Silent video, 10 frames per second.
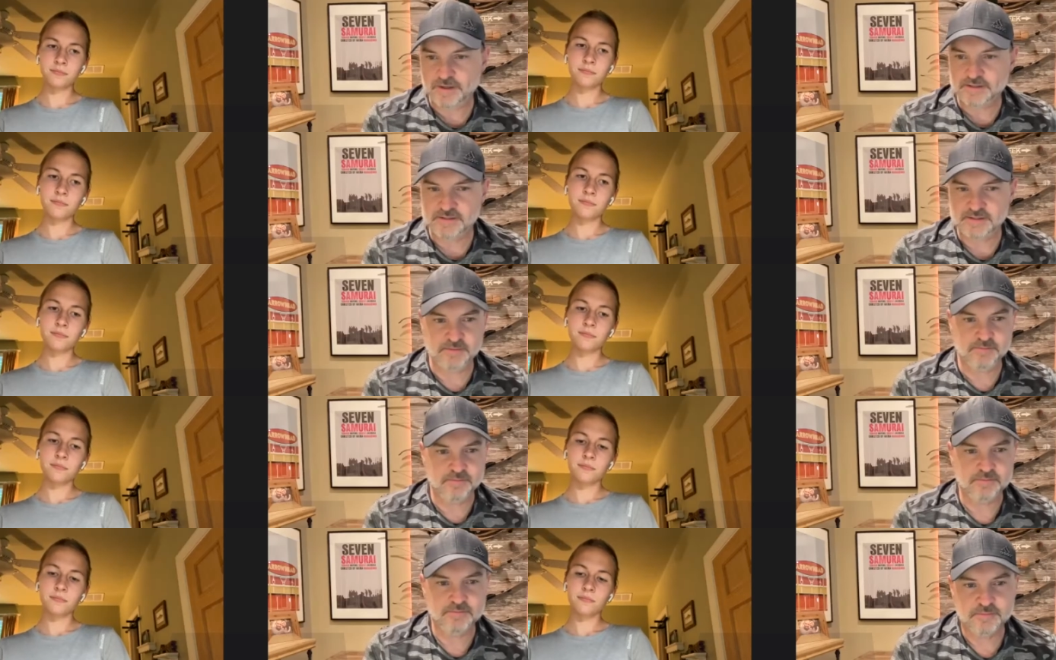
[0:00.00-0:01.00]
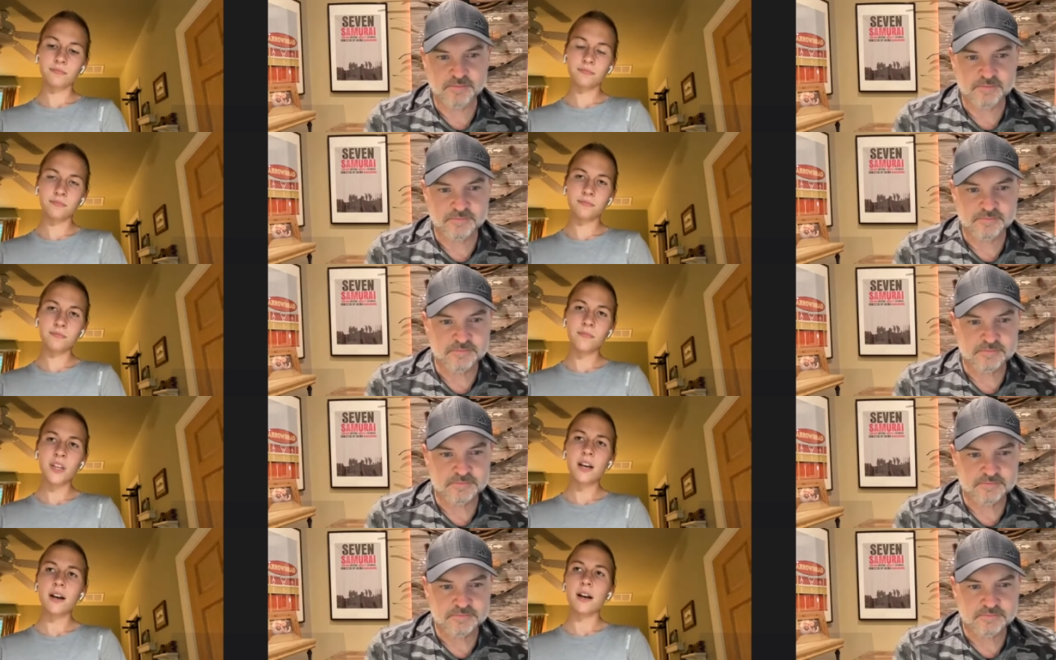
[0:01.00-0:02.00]
Speaker 1: S team?
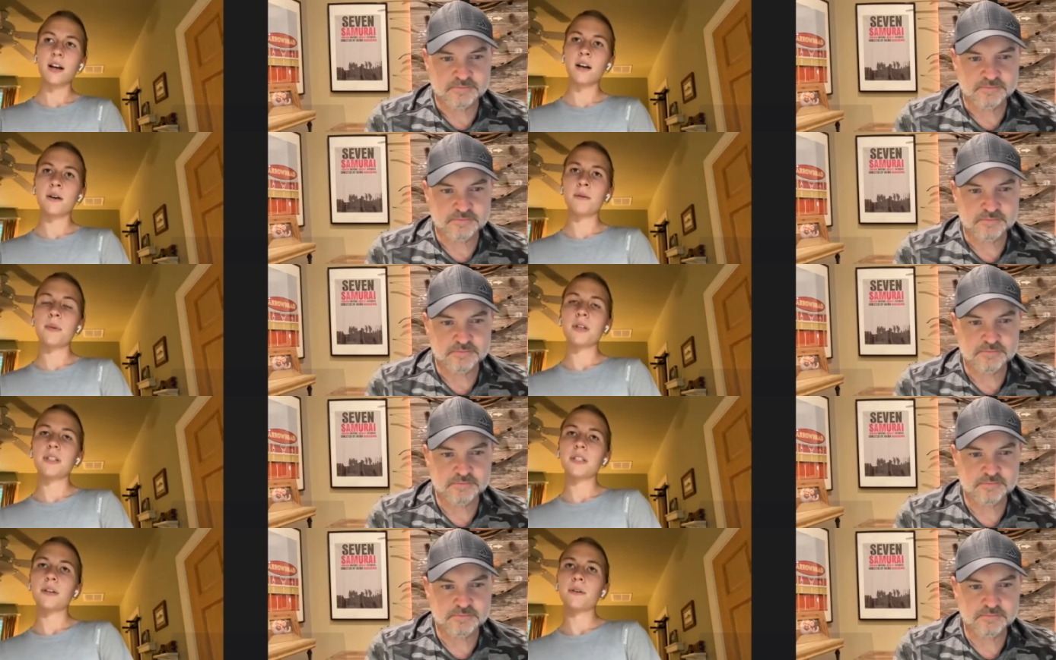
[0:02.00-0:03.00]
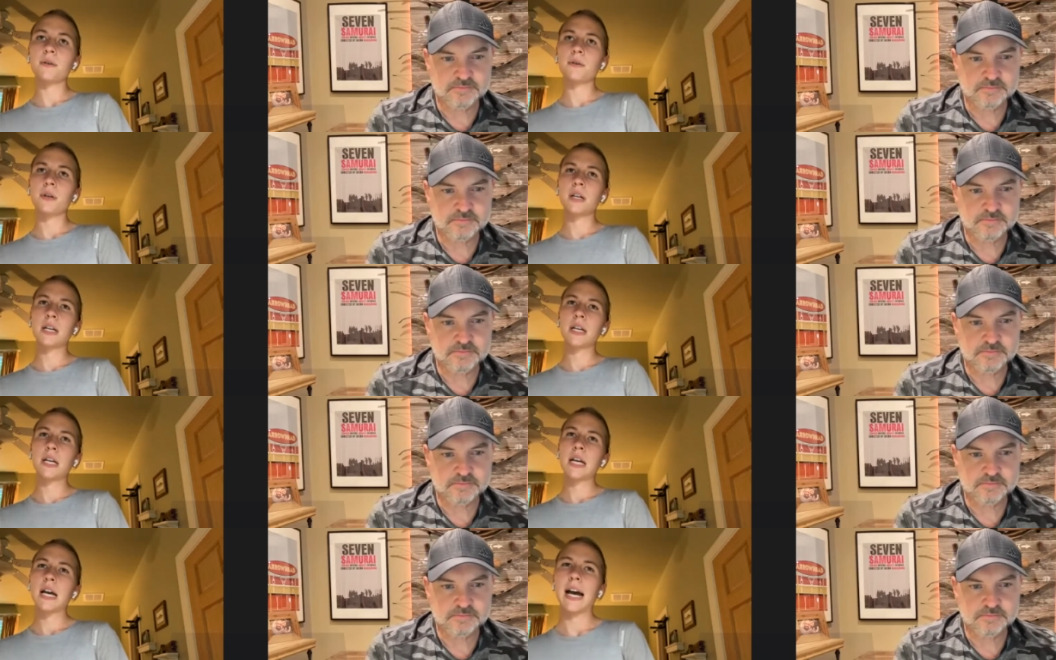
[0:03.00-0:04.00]
Um, so
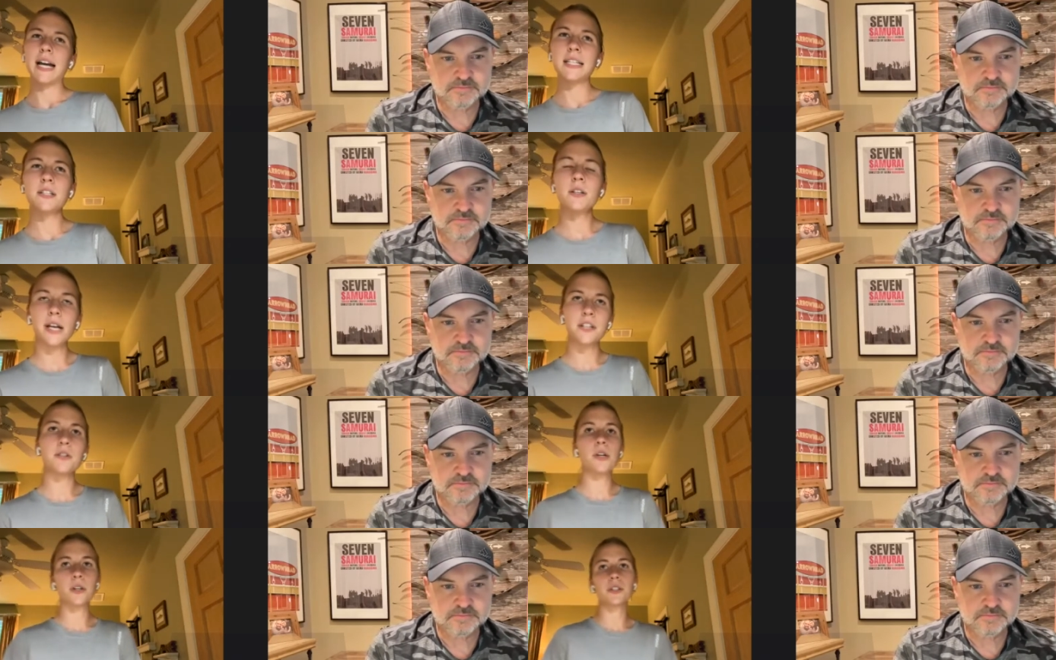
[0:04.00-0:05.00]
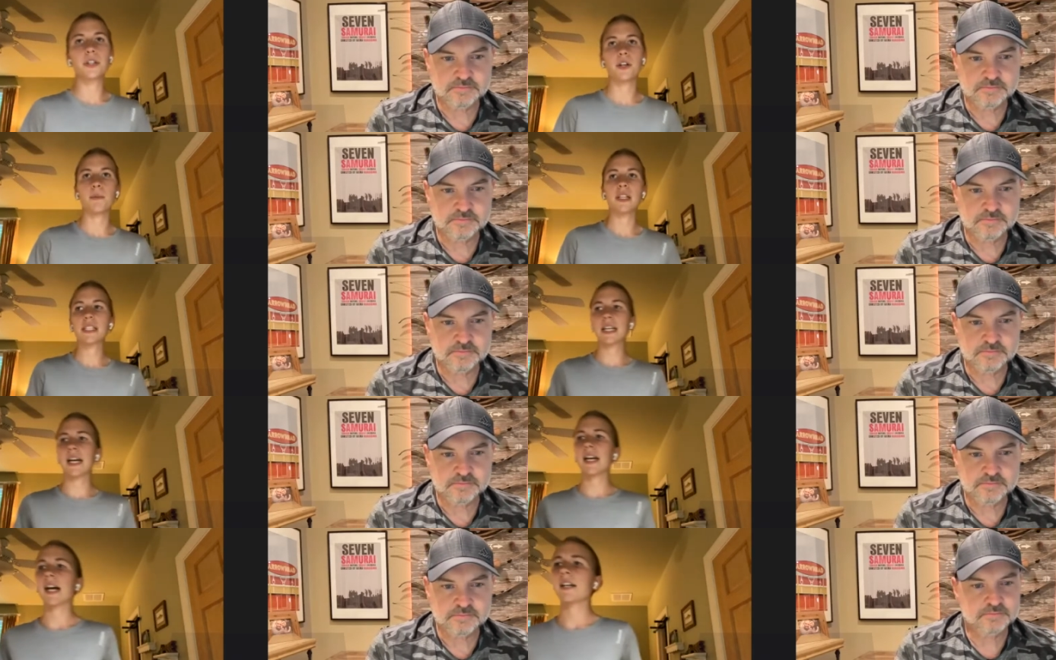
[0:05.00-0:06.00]
I do, I do local tournaments.
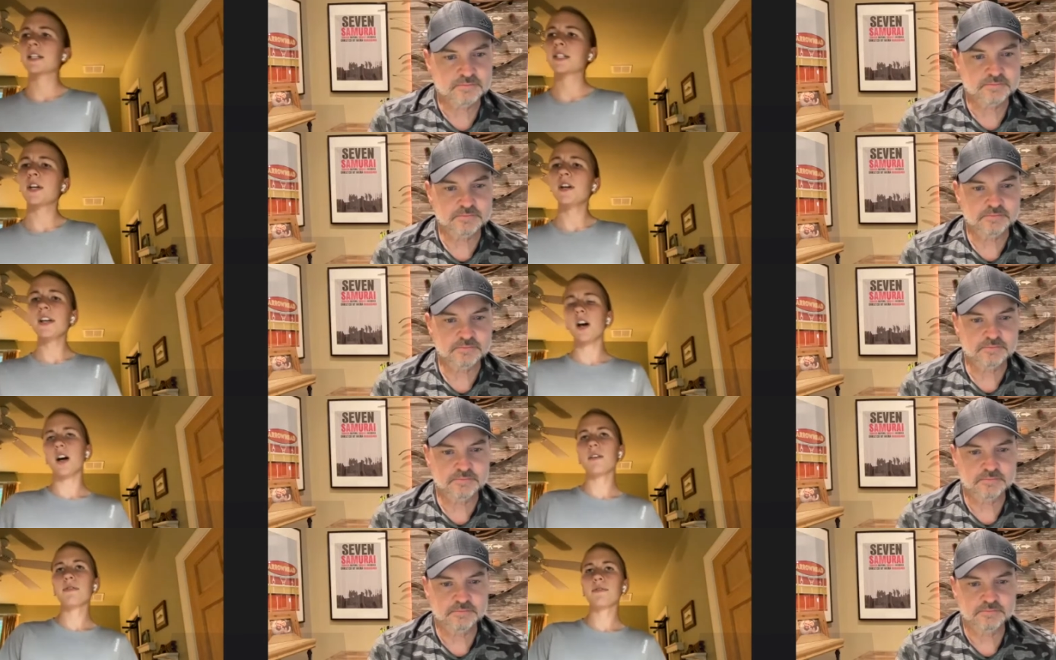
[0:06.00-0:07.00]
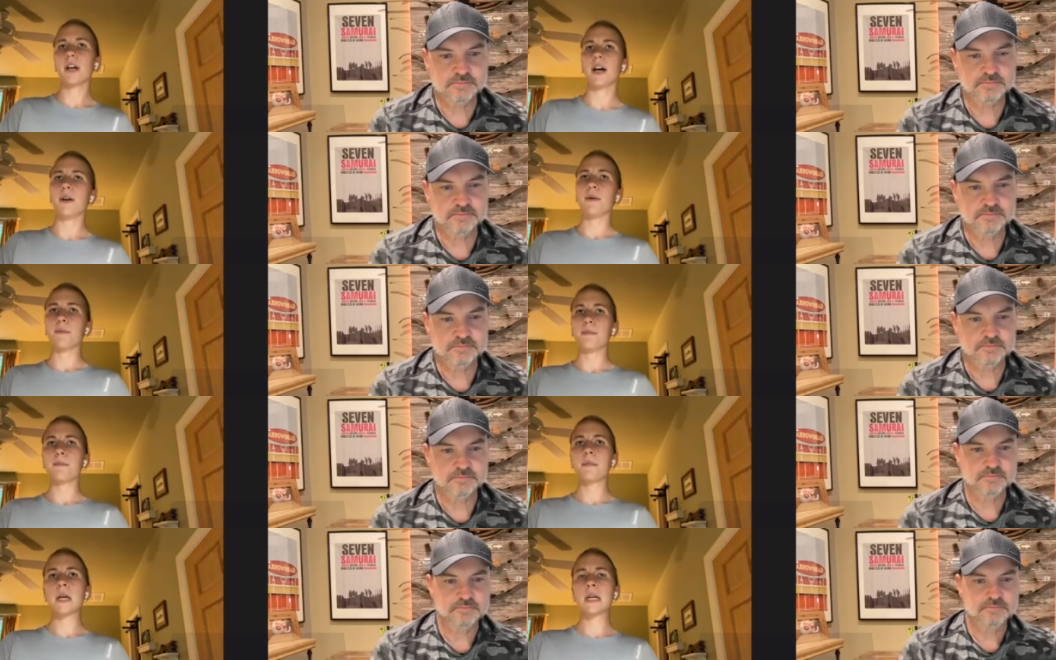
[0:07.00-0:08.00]
I, I started off, um,
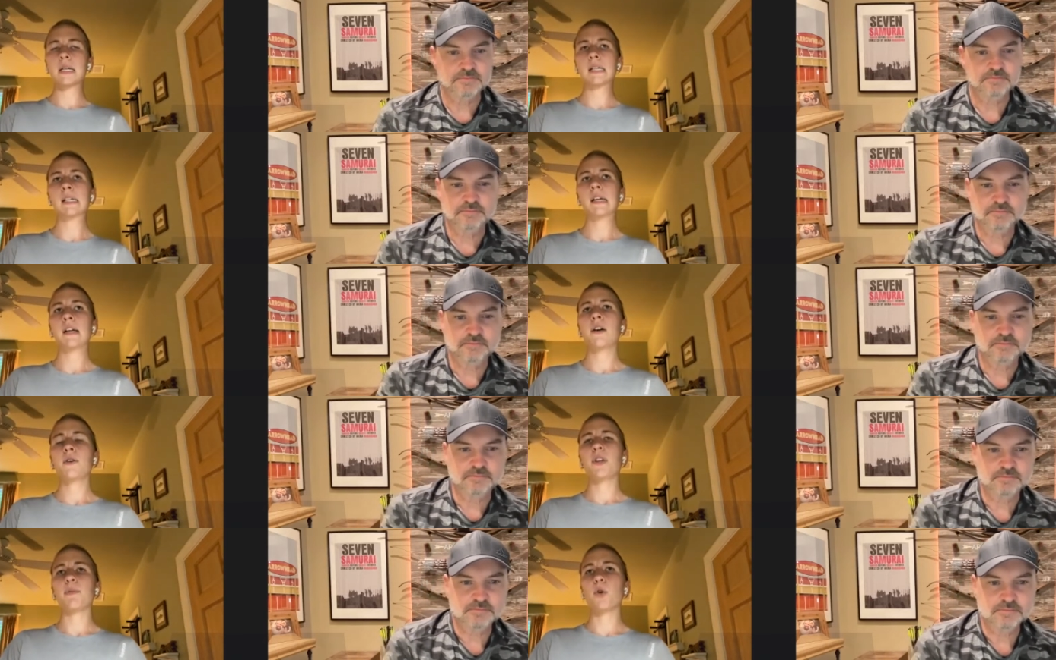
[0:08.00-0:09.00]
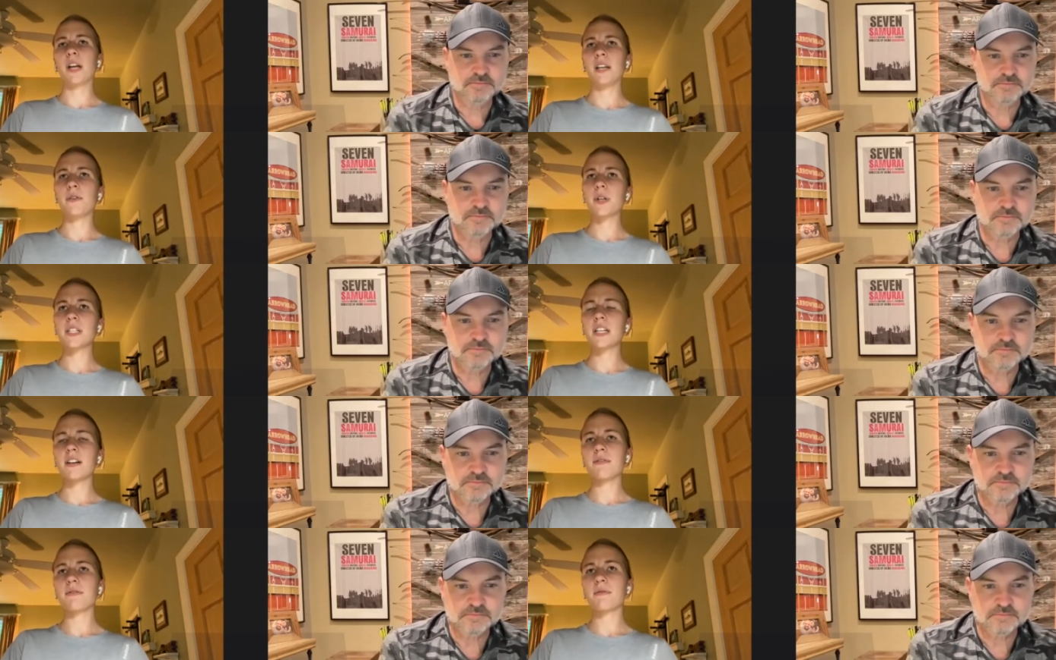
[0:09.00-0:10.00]
with more indoor
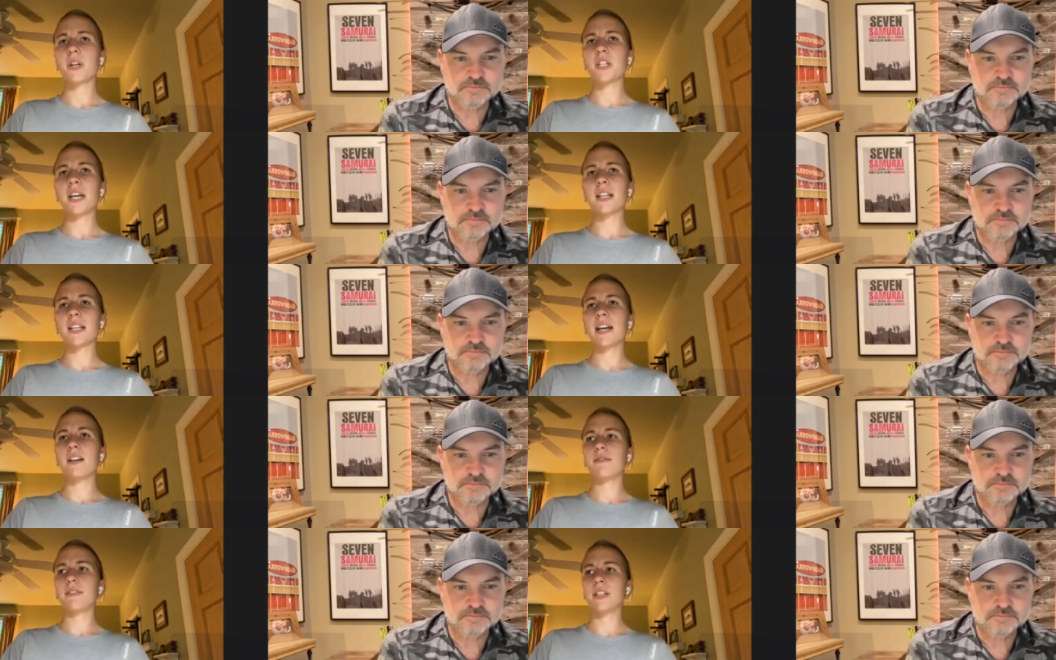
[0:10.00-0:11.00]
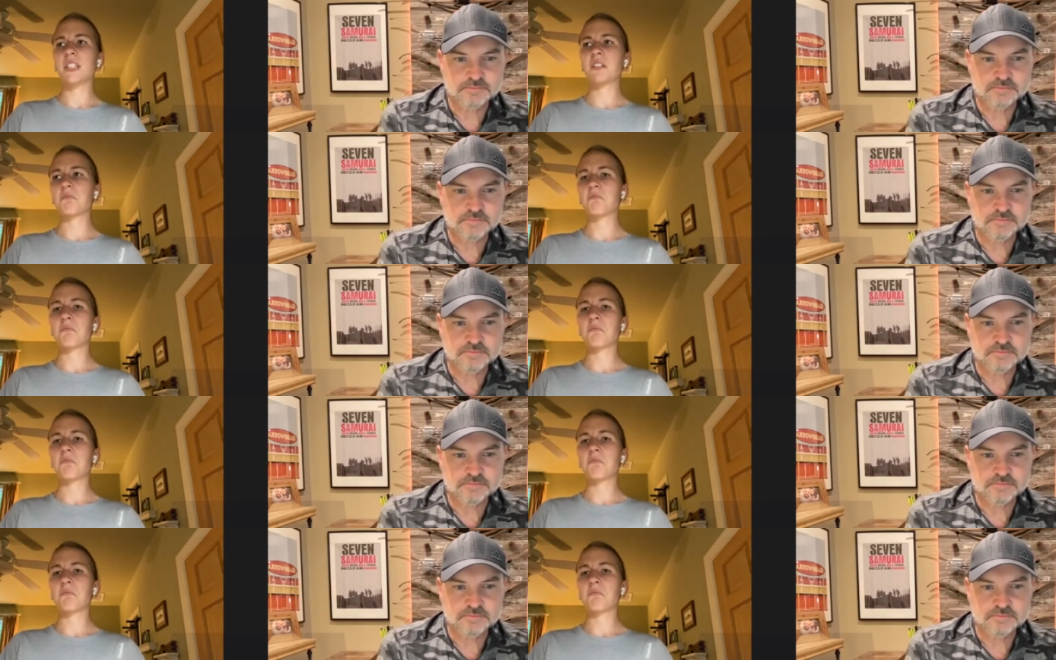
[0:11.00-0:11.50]
stuff, which that kind of is